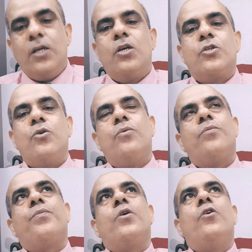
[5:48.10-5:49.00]
So
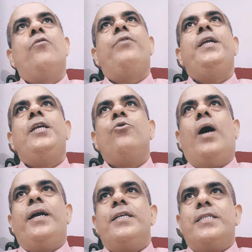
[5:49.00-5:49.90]
we need to
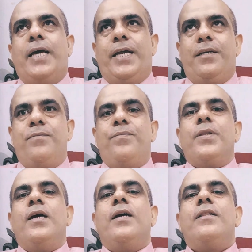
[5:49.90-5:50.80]
understand
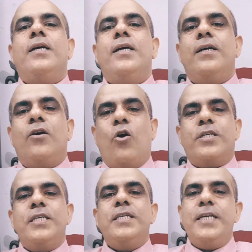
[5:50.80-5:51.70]
the
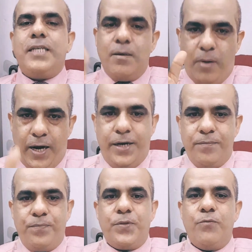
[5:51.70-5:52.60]
oxygenated blood
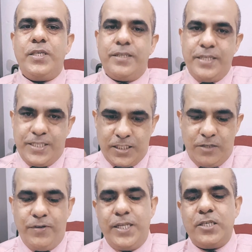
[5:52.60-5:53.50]
which reaches
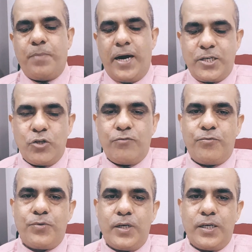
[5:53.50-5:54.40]
the various parts of
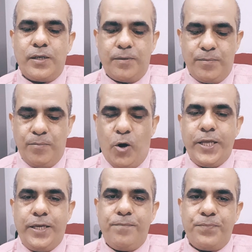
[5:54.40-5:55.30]

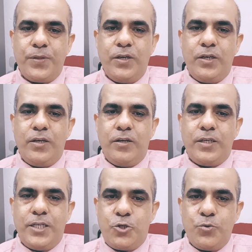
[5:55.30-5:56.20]
body,
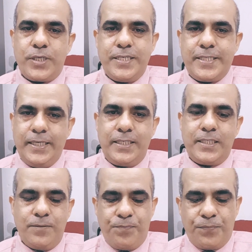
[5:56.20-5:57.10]
tissues and cells,